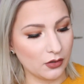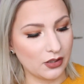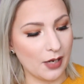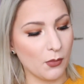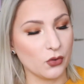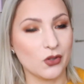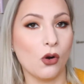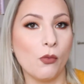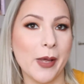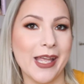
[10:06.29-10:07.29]
the most
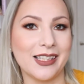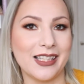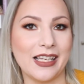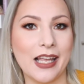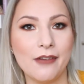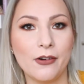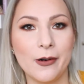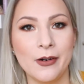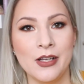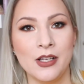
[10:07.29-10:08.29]
opaque thing ever,